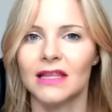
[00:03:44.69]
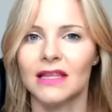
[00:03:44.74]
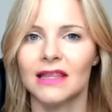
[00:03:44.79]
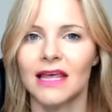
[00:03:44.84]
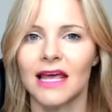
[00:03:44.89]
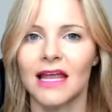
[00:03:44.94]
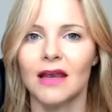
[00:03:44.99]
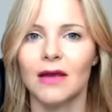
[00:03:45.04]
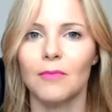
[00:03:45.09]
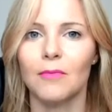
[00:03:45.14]

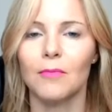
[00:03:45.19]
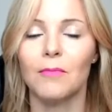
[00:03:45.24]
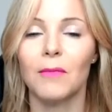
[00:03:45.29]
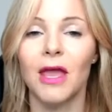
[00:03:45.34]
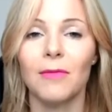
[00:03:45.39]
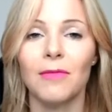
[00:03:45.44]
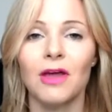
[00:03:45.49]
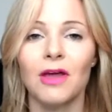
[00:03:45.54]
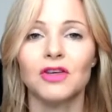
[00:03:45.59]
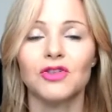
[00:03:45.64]
that
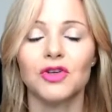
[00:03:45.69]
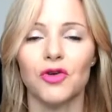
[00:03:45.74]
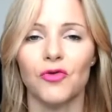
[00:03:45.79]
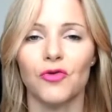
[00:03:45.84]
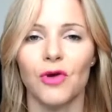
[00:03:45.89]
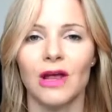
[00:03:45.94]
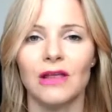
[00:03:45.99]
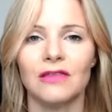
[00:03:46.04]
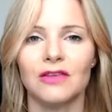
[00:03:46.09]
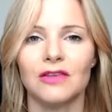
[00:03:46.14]
maybe I should
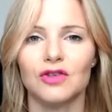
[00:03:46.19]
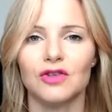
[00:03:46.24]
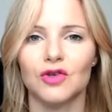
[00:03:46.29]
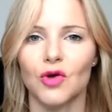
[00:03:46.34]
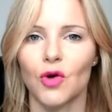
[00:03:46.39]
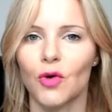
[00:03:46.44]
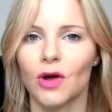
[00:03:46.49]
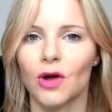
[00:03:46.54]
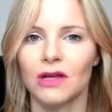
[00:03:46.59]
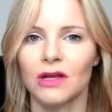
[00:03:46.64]
create this
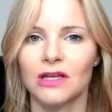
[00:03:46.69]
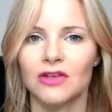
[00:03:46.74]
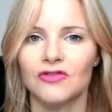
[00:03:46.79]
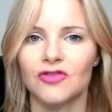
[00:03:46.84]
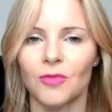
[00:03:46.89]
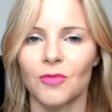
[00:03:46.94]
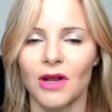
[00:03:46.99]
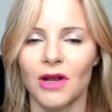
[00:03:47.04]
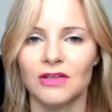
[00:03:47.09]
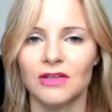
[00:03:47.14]
yoga
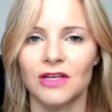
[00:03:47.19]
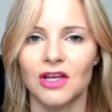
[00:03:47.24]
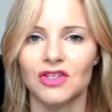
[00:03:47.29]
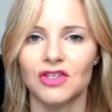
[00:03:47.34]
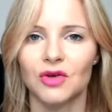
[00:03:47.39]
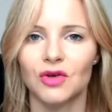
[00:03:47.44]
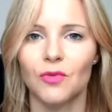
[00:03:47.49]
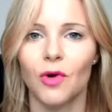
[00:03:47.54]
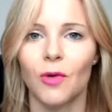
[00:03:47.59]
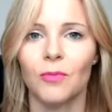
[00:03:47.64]
nidra
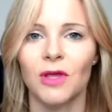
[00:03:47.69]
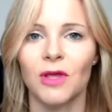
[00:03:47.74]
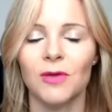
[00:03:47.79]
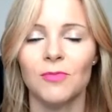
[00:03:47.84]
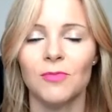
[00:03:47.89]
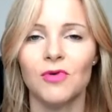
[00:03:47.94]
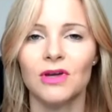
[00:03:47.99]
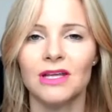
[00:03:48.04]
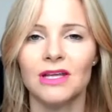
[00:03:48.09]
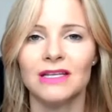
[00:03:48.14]
meditation where
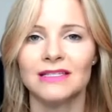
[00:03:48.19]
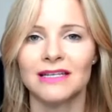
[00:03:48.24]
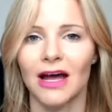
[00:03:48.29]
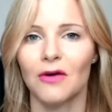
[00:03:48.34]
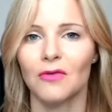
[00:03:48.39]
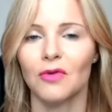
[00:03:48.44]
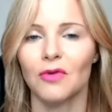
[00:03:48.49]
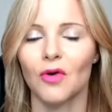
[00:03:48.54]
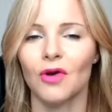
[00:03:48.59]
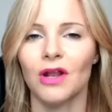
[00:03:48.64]
people can
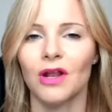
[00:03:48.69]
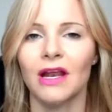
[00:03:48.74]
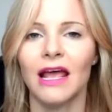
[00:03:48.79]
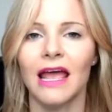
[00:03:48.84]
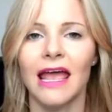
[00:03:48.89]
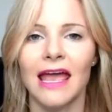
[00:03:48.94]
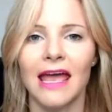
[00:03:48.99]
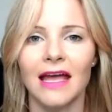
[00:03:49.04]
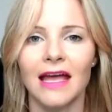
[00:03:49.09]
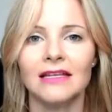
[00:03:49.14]
download it
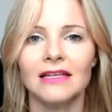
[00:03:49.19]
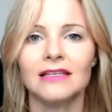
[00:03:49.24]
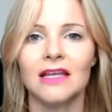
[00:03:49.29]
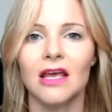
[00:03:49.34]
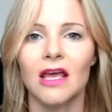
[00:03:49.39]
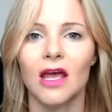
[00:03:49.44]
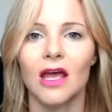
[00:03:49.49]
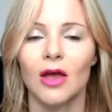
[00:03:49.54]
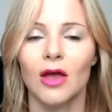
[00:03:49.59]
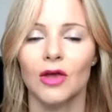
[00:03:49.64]
and
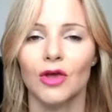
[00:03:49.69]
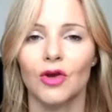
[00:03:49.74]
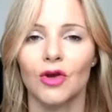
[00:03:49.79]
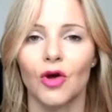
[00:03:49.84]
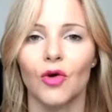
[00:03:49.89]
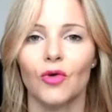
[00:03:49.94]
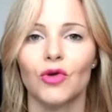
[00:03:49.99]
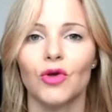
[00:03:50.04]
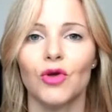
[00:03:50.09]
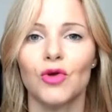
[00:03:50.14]
you
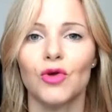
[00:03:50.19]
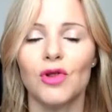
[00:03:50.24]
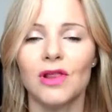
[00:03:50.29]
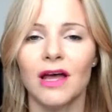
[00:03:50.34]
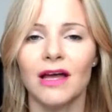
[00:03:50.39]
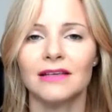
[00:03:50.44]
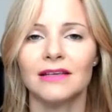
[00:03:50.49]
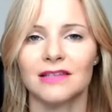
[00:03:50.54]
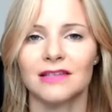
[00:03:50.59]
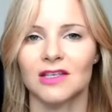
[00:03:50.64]
know
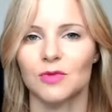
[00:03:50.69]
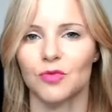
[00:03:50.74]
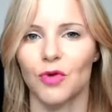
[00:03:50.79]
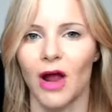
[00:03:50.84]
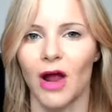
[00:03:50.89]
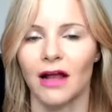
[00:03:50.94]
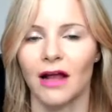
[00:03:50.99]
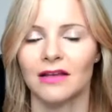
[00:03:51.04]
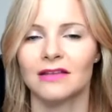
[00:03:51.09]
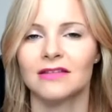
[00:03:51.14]
utilize this
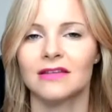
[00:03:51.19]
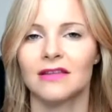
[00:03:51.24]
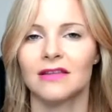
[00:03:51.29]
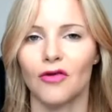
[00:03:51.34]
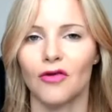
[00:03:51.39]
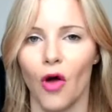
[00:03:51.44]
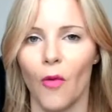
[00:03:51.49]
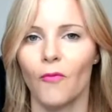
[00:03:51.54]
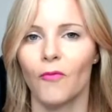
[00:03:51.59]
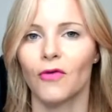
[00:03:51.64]
practice in the
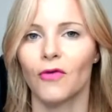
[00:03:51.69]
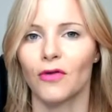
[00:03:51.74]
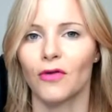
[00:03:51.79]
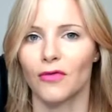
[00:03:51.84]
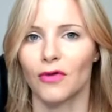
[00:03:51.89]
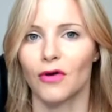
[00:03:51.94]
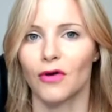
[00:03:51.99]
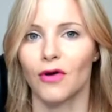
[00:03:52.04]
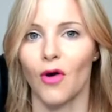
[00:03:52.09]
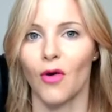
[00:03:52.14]
comfort of
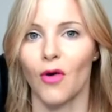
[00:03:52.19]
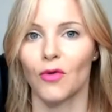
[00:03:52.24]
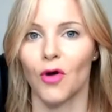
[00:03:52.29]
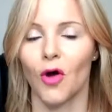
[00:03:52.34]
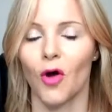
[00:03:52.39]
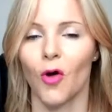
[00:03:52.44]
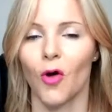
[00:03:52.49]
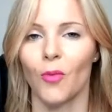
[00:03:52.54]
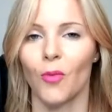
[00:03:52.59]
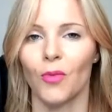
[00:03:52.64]
their own
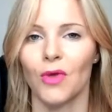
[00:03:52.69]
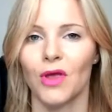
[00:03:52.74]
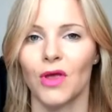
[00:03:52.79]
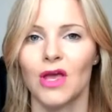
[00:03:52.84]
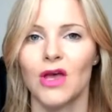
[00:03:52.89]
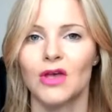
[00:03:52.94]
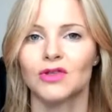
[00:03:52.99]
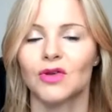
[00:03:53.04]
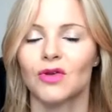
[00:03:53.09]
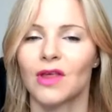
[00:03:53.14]
home.
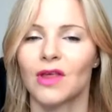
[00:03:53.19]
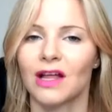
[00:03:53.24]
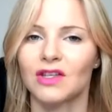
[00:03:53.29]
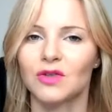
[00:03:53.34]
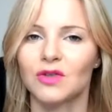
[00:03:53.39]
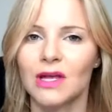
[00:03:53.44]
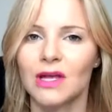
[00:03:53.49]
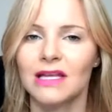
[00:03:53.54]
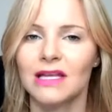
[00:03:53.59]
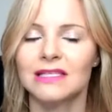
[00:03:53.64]
So
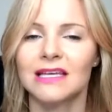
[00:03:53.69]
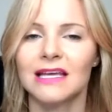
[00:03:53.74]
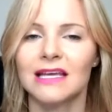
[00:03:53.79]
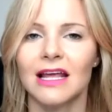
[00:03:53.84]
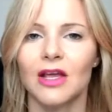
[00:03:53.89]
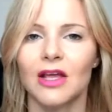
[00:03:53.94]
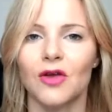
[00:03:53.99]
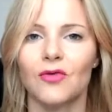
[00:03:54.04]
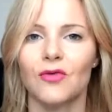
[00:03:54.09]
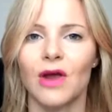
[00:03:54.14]
that's what I did.
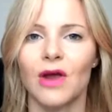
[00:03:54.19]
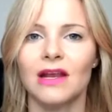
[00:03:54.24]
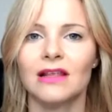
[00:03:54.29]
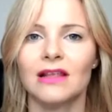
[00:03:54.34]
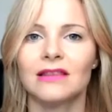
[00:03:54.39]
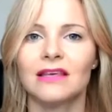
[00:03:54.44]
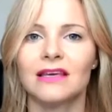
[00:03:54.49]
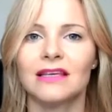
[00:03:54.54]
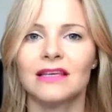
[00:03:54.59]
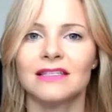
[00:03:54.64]
I
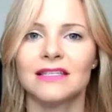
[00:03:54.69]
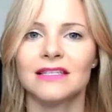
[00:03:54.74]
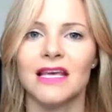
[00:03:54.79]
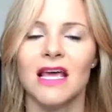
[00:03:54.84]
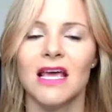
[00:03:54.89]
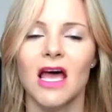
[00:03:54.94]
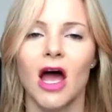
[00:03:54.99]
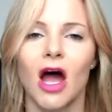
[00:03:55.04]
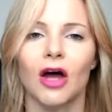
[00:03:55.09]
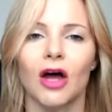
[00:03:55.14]
created this.
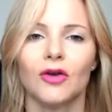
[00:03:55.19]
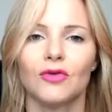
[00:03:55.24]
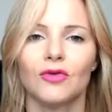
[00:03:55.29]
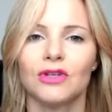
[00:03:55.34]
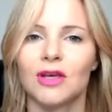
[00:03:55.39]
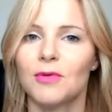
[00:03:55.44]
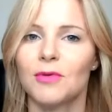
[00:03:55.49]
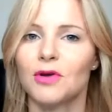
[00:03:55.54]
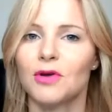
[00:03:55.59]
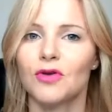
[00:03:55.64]
A
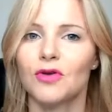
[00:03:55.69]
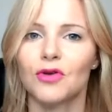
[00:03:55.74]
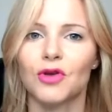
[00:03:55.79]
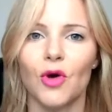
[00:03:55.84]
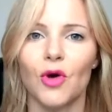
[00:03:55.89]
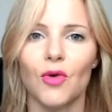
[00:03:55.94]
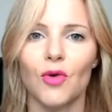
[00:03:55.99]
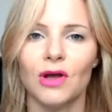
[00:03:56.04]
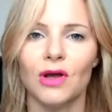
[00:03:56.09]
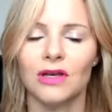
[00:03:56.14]
typical
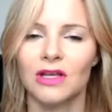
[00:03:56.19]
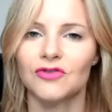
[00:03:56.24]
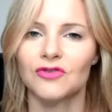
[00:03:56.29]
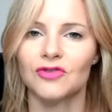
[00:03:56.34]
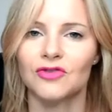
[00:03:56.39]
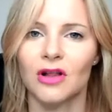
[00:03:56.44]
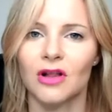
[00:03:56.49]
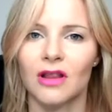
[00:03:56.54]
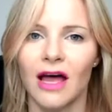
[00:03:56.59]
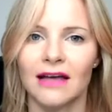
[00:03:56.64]
yoga
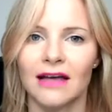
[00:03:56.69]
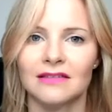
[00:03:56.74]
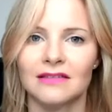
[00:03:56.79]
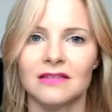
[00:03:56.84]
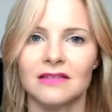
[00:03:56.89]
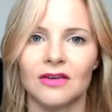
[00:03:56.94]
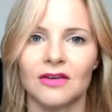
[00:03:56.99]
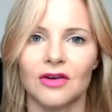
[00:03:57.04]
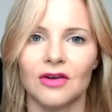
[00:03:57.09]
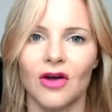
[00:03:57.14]
nidra class
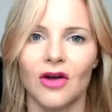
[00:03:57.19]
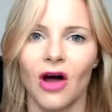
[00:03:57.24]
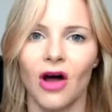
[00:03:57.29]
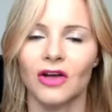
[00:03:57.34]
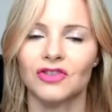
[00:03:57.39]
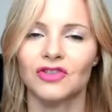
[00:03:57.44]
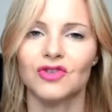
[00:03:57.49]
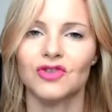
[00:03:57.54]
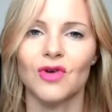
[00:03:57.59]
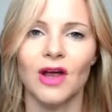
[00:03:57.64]
is going to
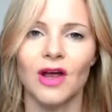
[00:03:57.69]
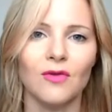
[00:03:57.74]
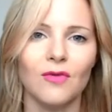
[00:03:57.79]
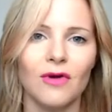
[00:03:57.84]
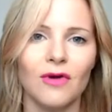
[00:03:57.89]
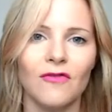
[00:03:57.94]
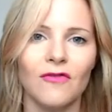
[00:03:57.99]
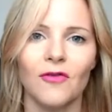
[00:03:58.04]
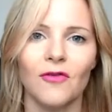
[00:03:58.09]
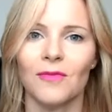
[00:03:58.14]
cost you
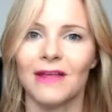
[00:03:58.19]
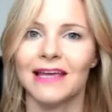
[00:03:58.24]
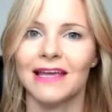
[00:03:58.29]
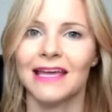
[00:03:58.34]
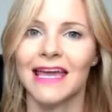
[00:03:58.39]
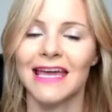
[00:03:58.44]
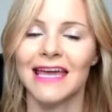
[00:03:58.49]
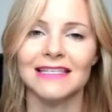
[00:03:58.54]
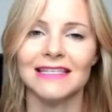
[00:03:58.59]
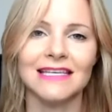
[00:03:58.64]
anywhere from
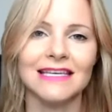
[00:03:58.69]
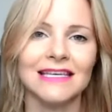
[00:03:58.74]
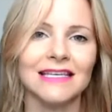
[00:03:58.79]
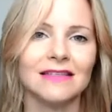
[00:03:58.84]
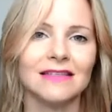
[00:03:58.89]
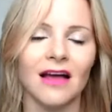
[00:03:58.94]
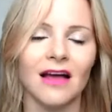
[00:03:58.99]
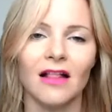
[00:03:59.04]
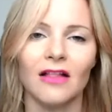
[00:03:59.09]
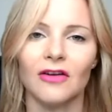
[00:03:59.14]
like
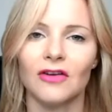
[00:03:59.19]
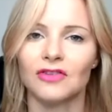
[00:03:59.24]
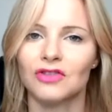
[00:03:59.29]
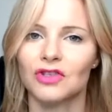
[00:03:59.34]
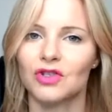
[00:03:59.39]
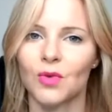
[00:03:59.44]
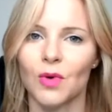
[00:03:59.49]
$18 to